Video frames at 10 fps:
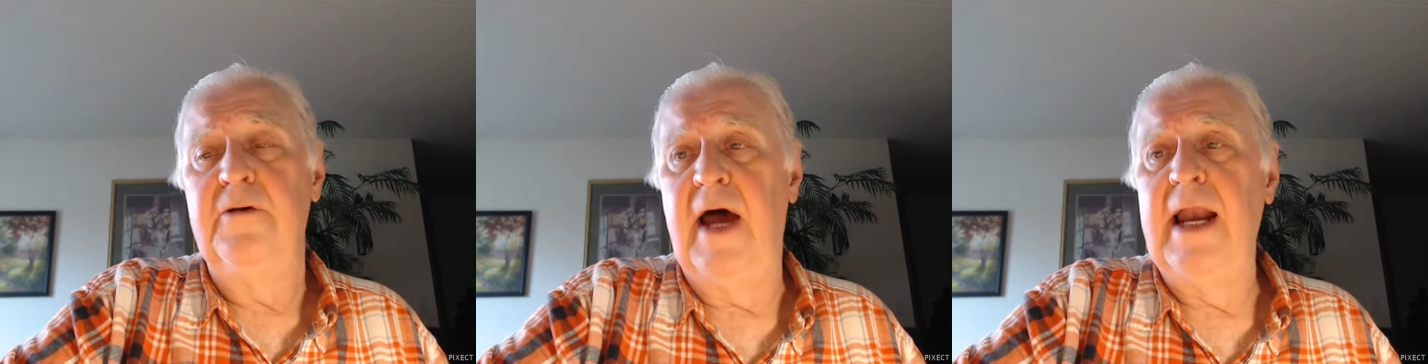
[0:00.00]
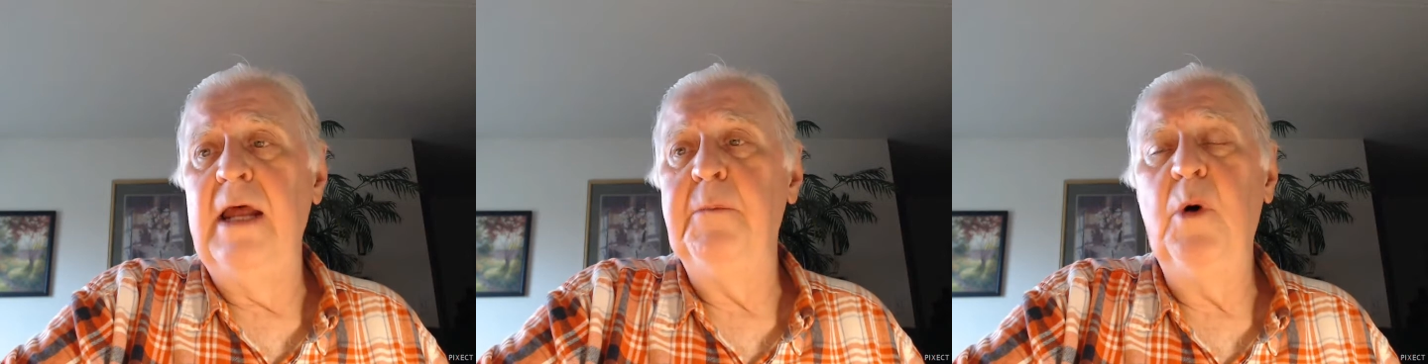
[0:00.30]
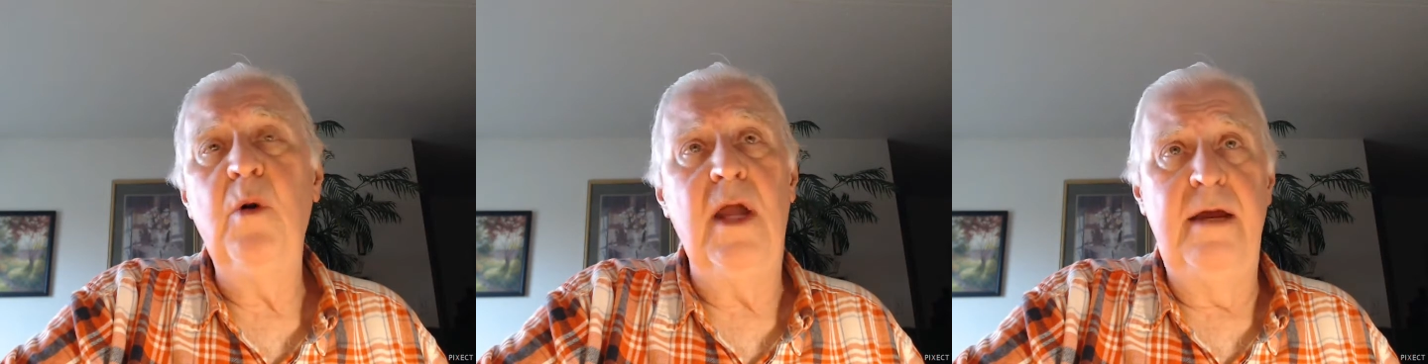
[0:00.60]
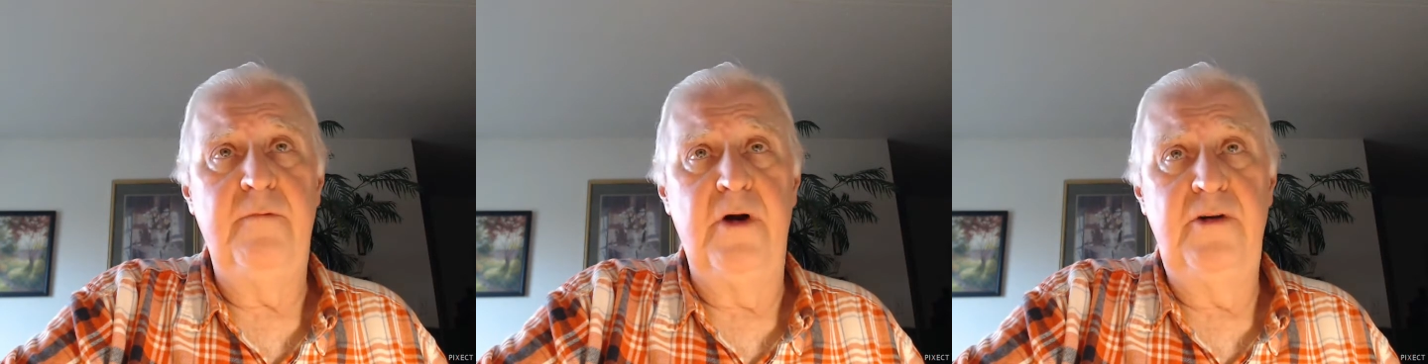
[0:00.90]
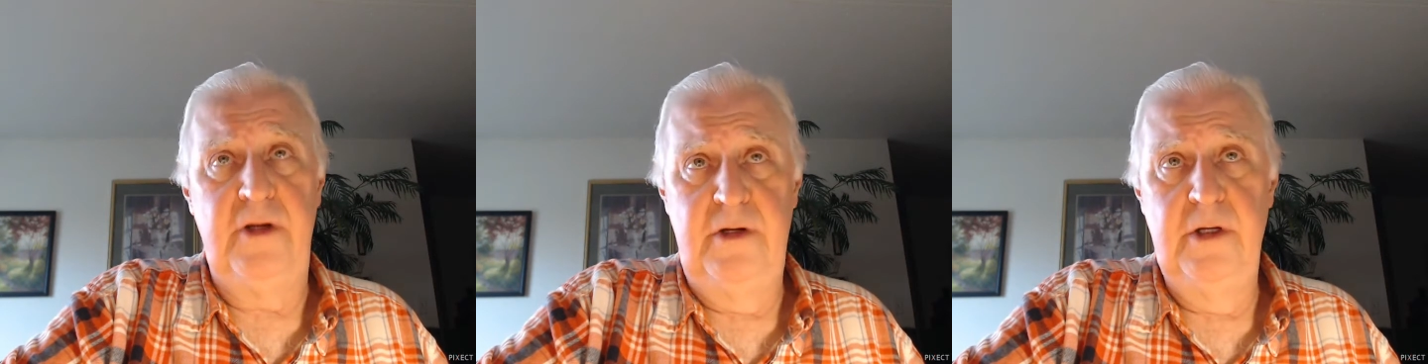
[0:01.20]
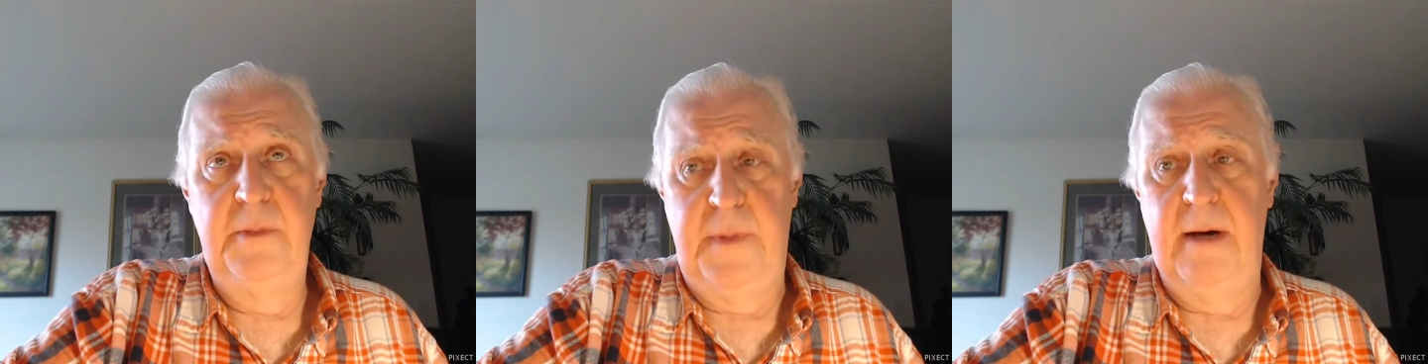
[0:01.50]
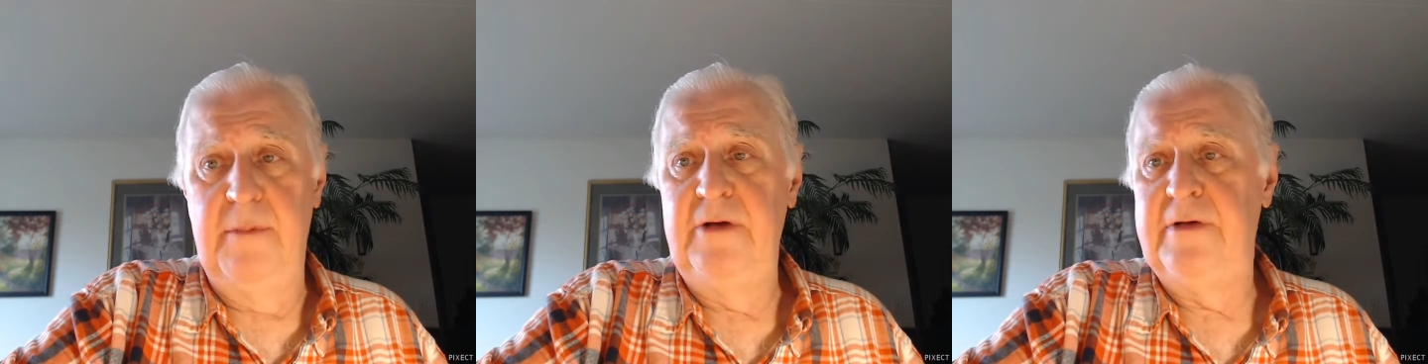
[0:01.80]
Silent Moonlight version 2
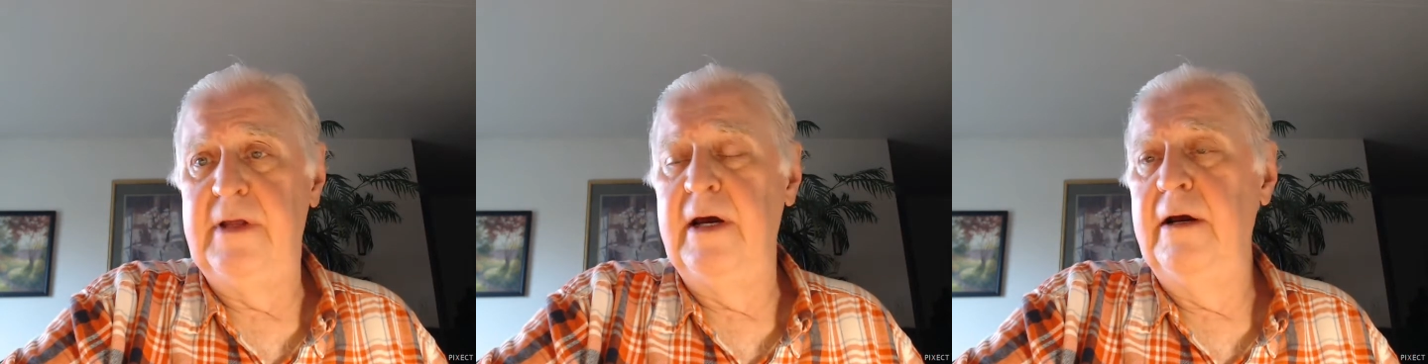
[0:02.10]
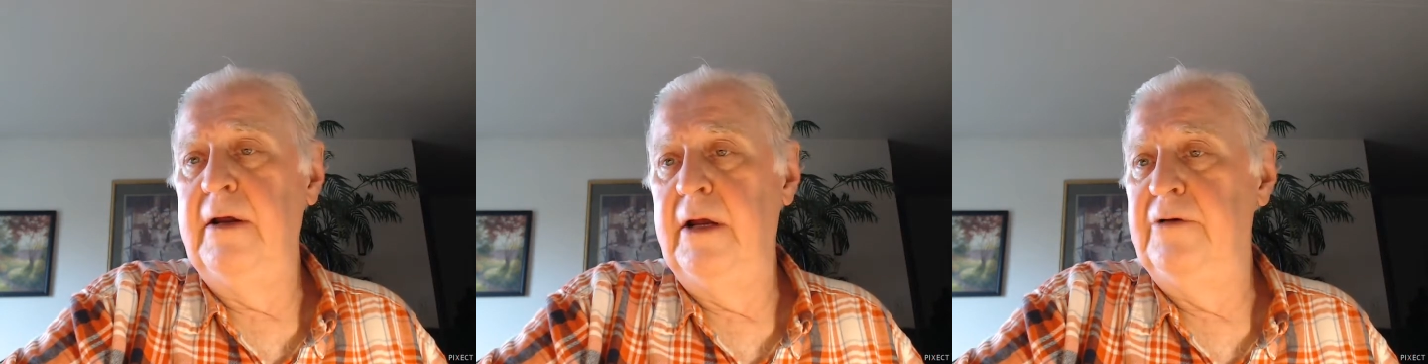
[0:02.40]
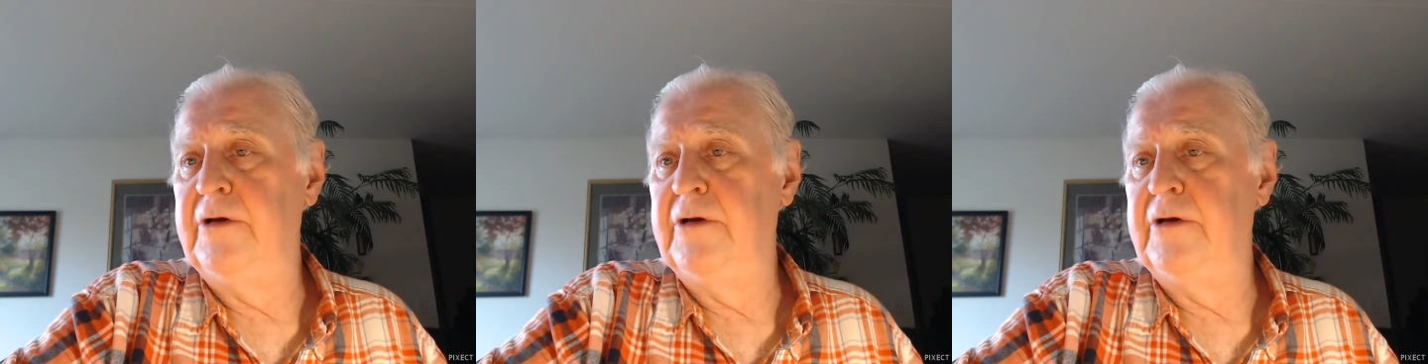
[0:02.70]
published there.